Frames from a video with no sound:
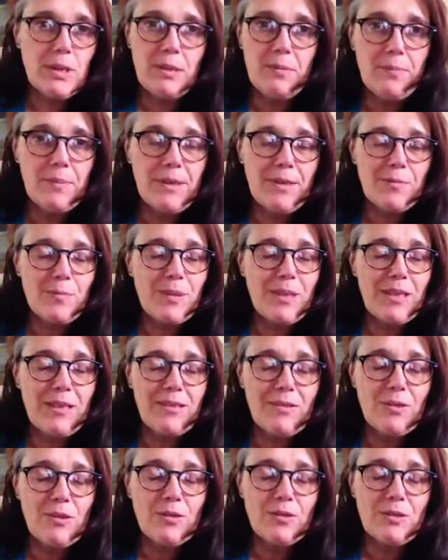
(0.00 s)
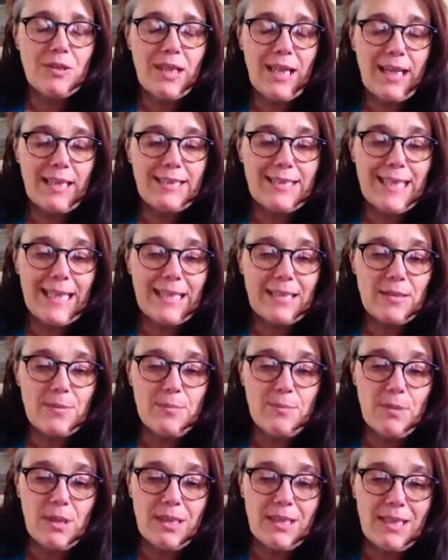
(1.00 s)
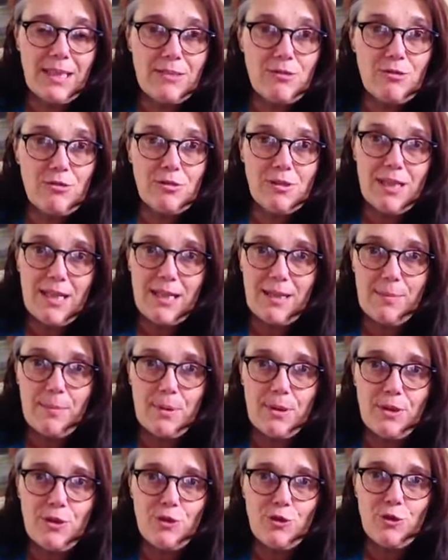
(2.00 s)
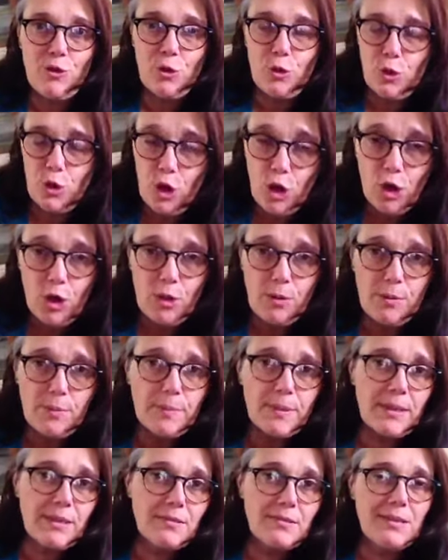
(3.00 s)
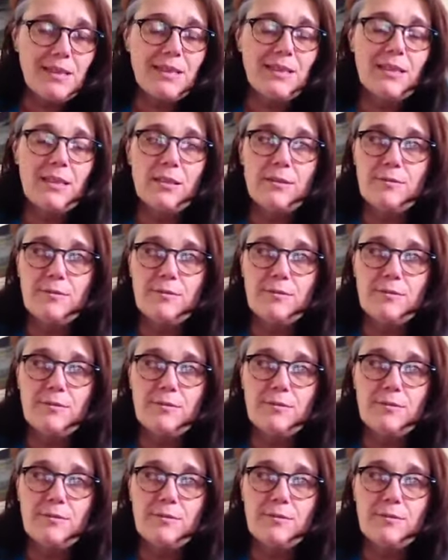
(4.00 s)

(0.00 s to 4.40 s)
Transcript: email me on kate@mynaturalhappiness.com and I'll send it